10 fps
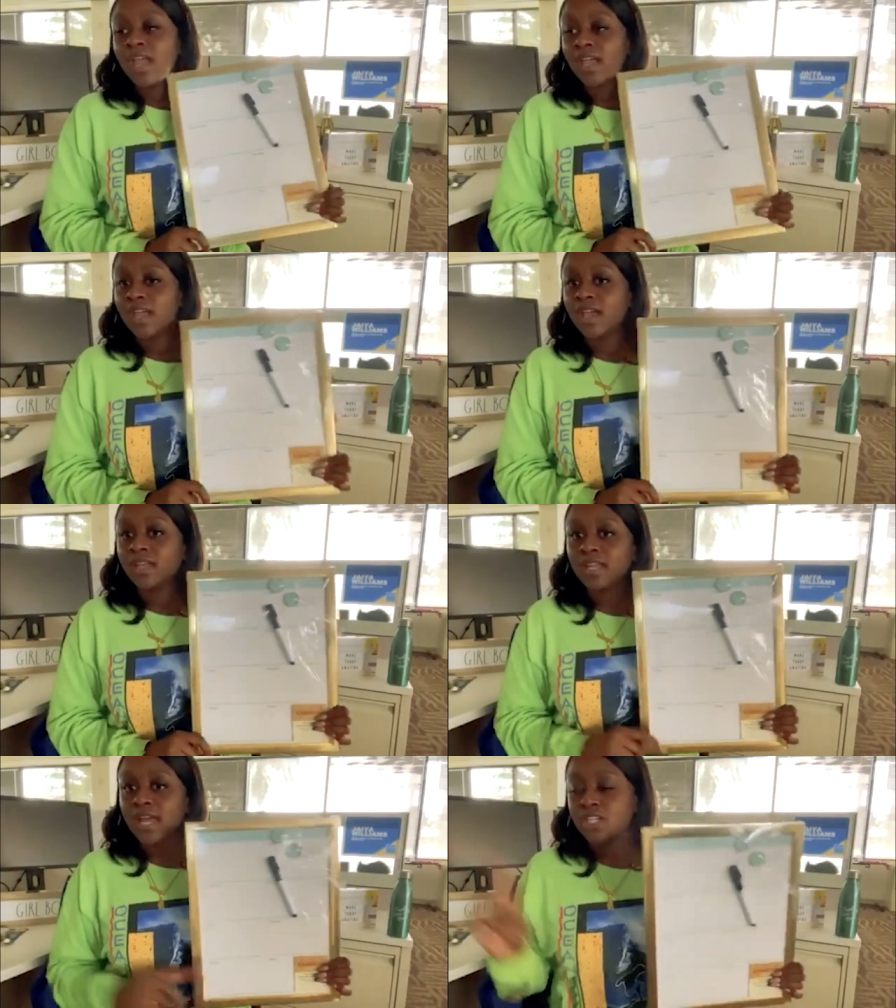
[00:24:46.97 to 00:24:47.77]

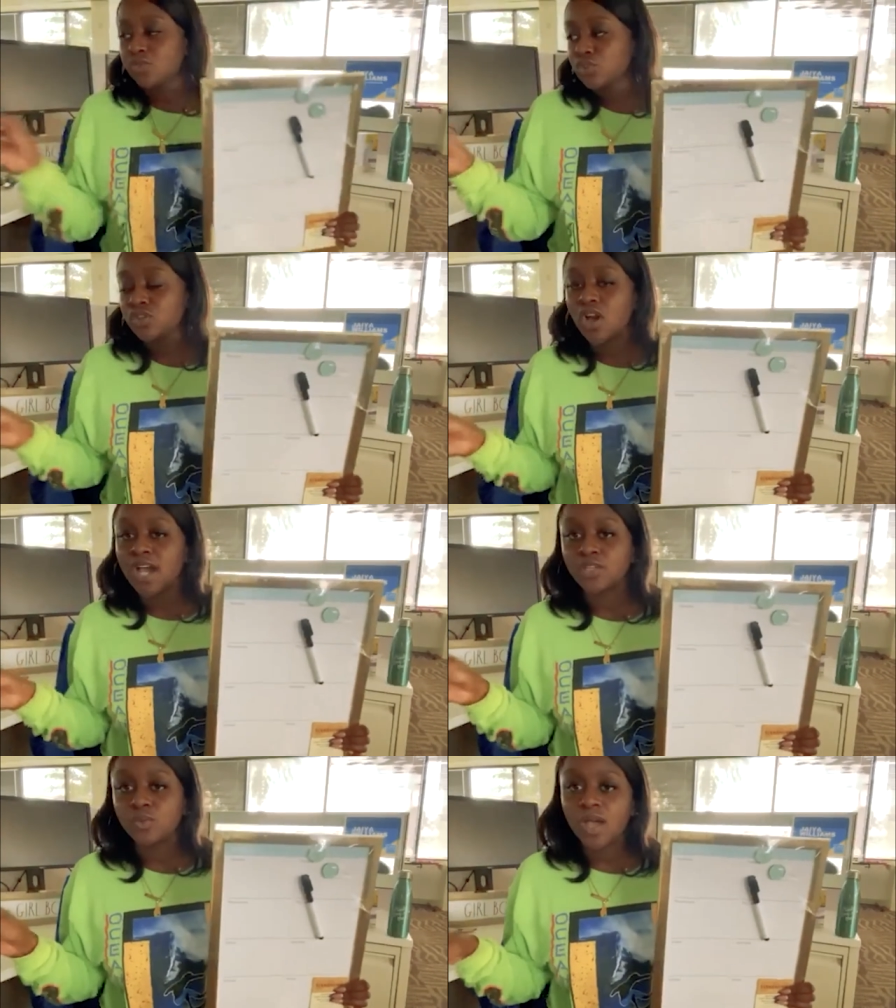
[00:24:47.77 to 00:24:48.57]
And as you saw, I
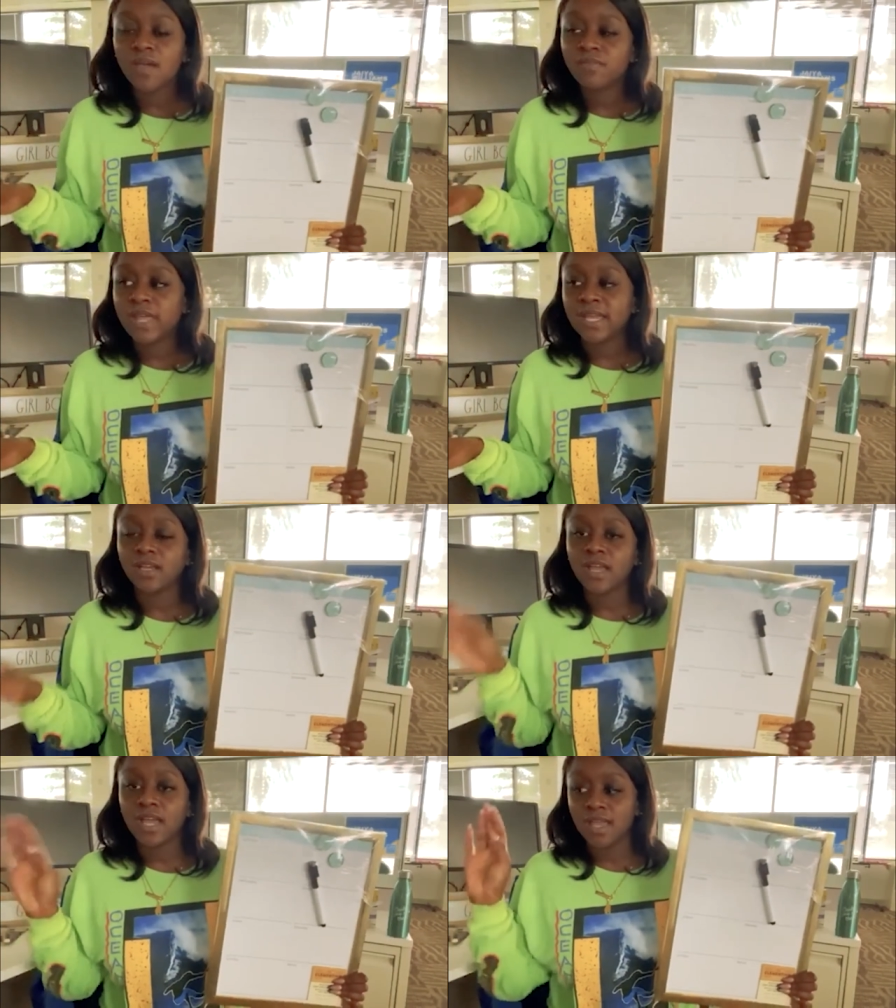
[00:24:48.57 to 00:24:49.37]
do have like
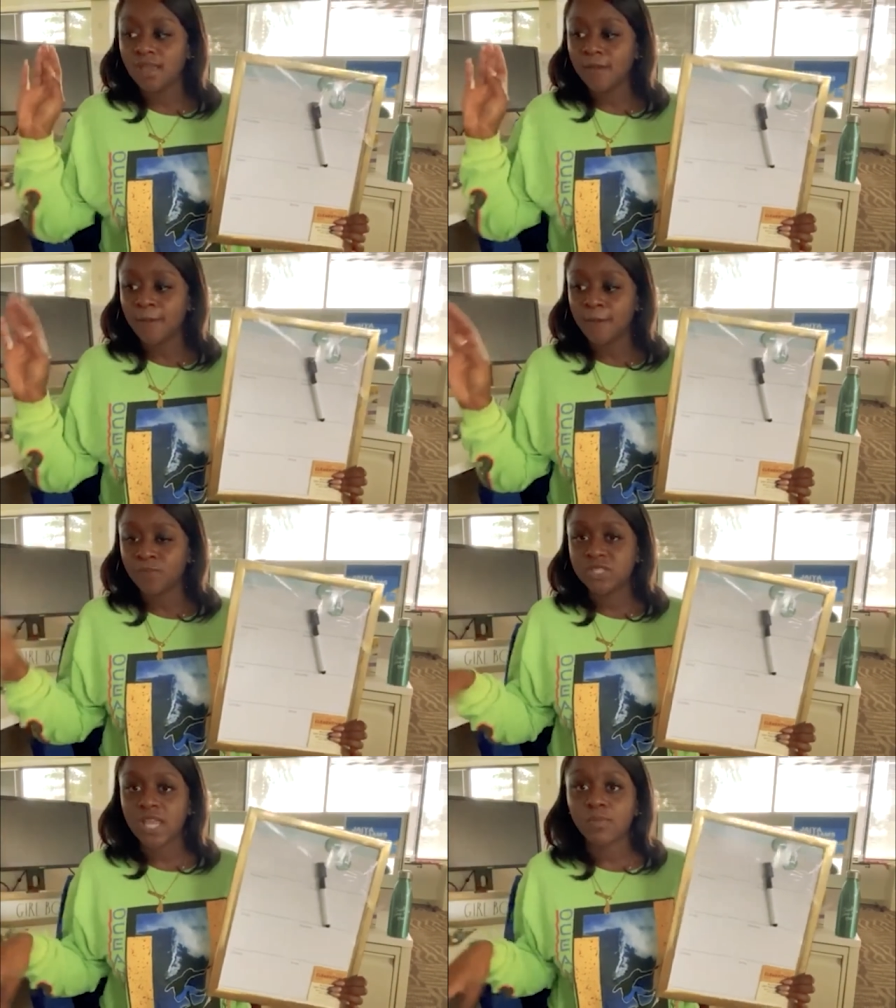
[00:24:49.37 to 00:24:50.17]
a um,
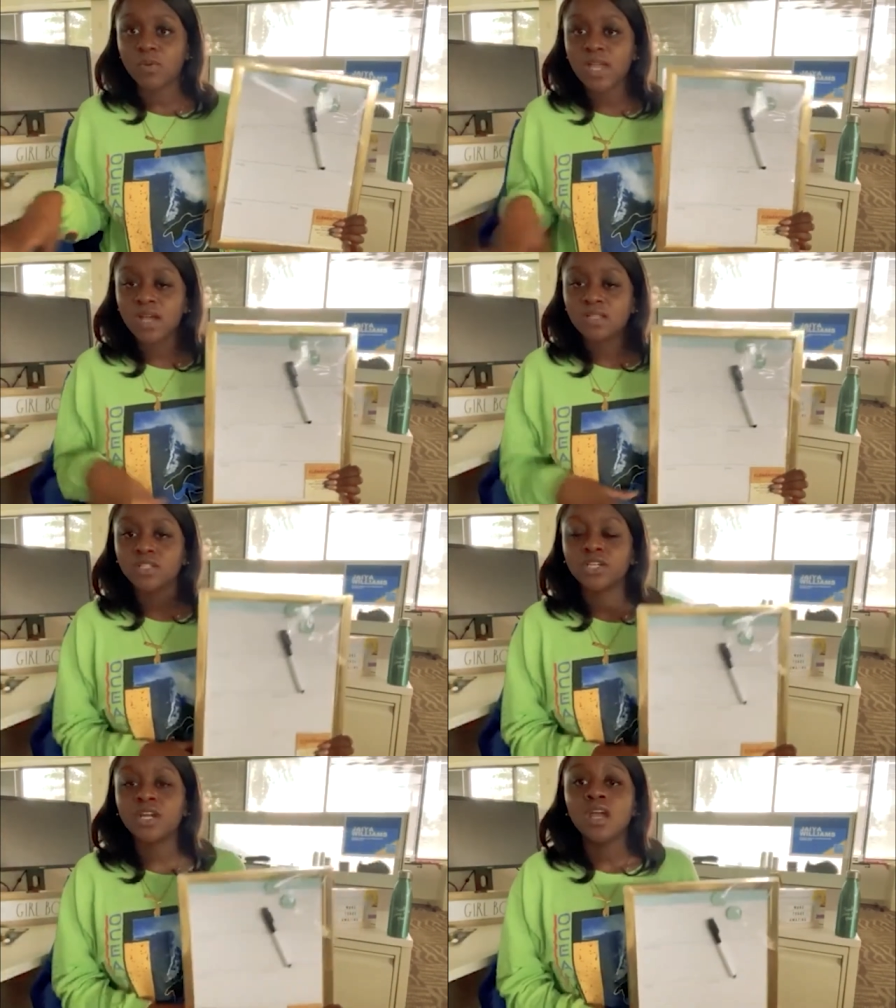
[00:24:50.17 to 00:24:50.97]
table
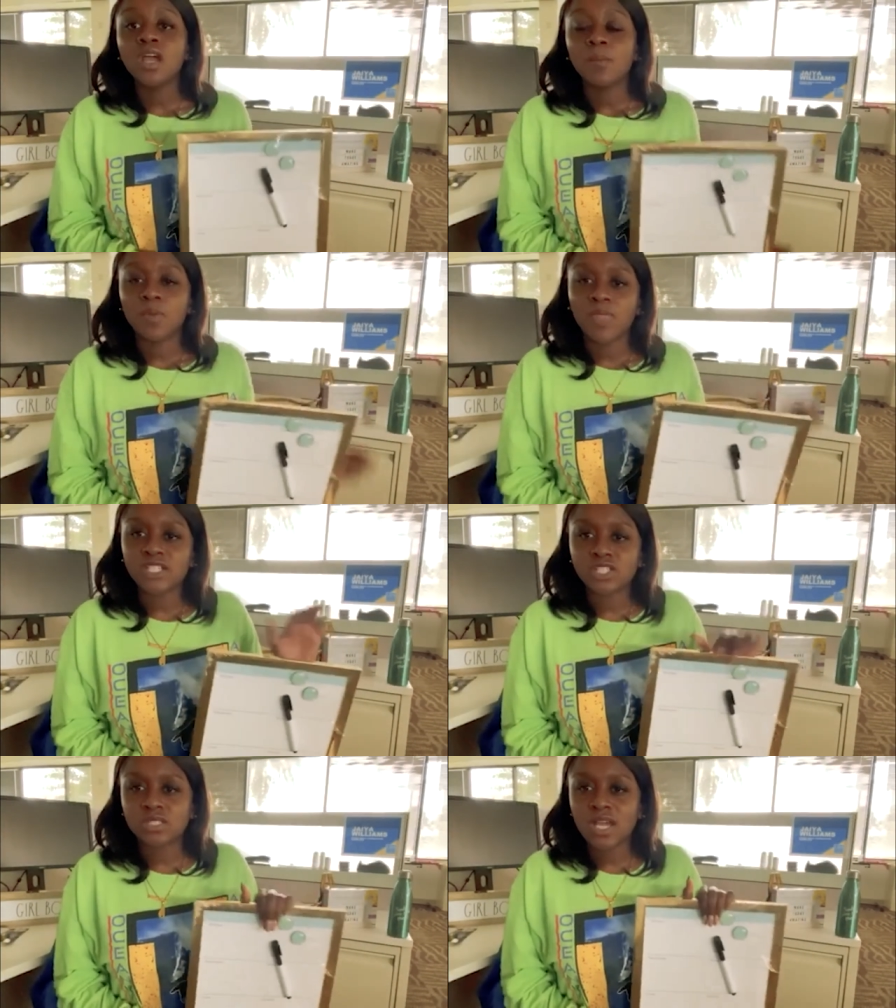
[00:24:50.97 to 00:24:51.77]
calendar, but that's
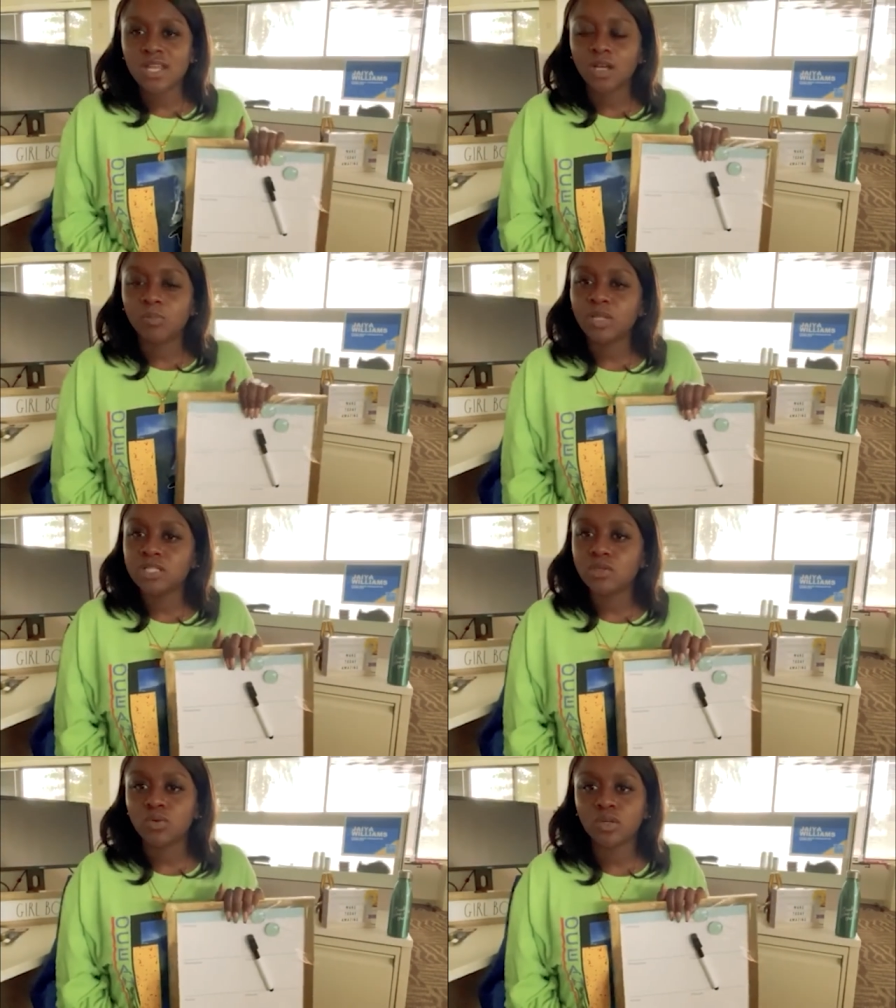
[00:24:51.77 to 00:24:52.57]
just kind of like a
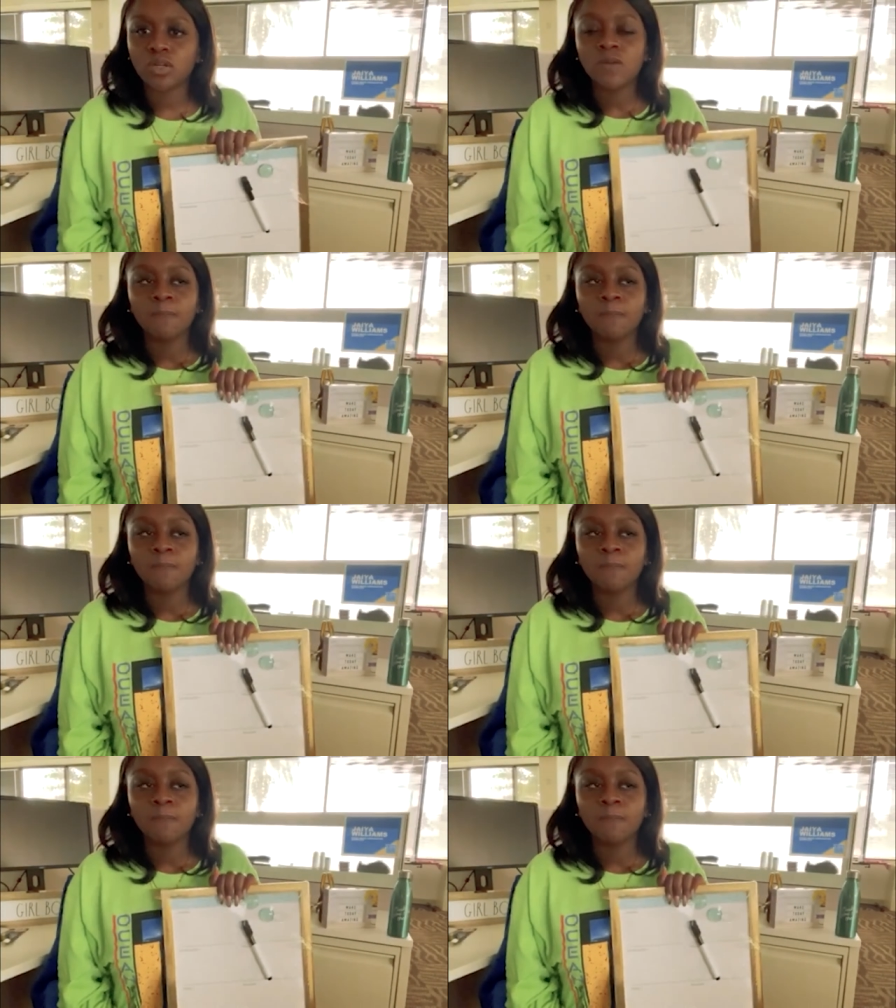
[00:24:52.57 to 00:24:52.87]
placeholder